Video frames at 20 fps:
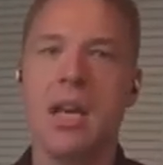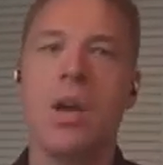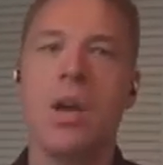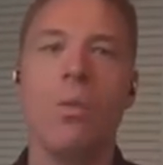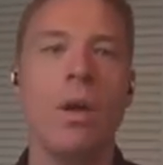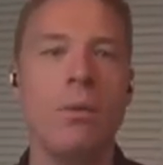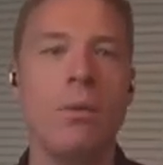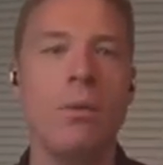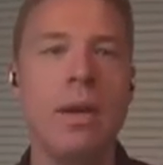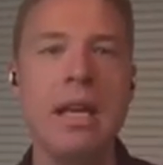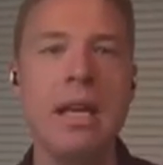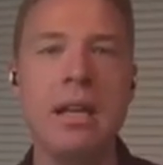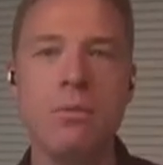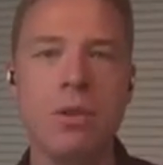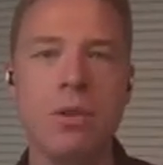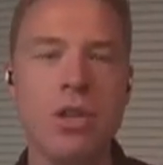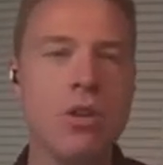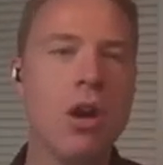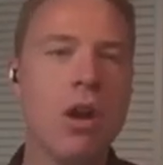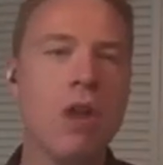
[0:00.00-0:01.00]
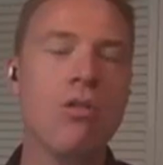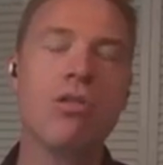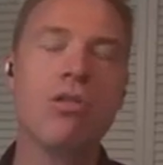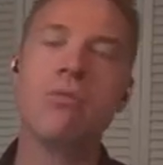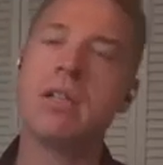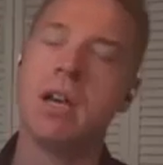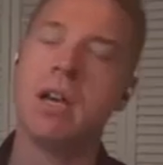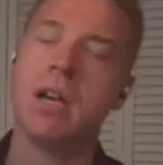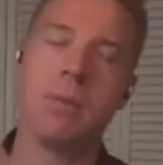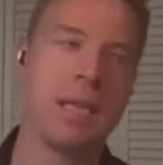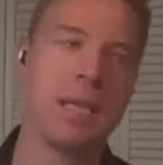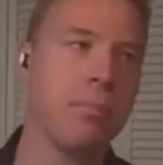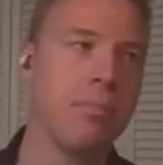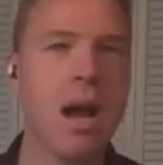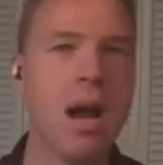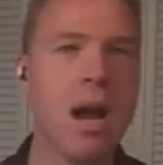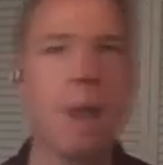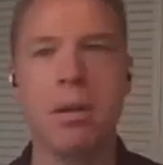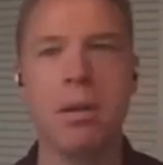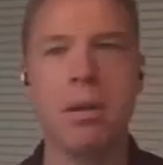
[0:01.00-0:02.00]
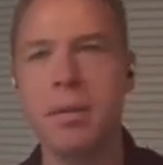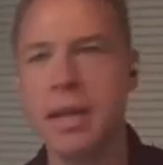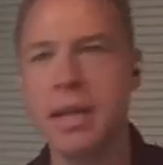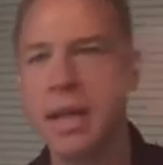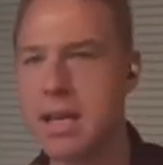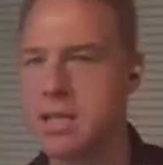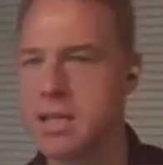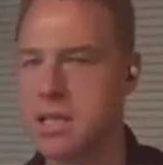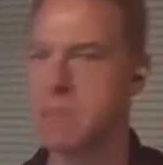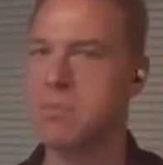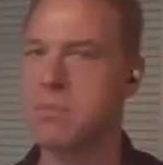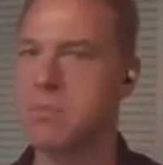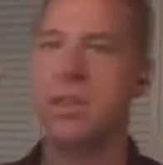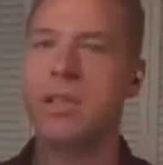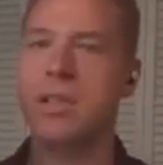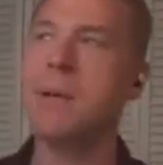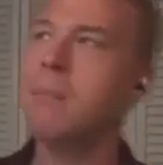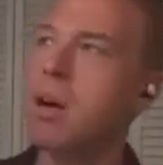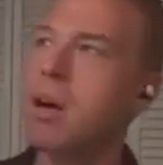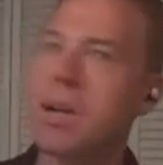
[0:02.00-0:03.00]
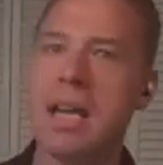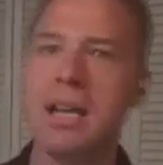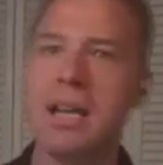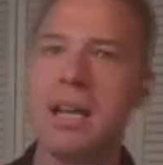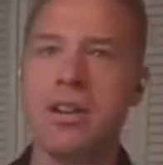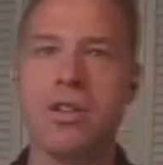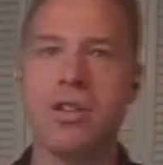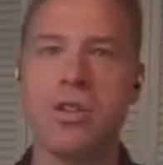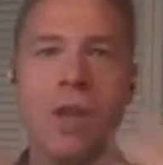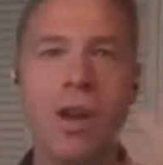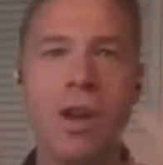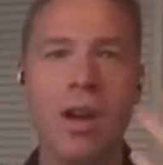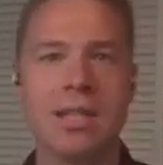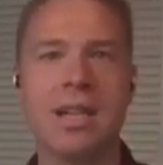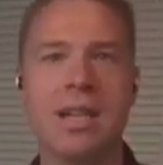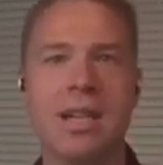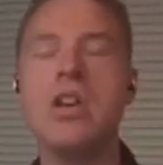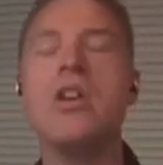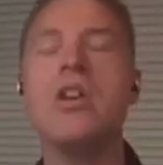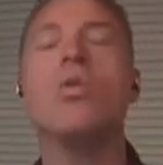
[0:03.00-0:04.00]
When we when you go through and talk about the problem and customer and the market and you're doing all this stuff,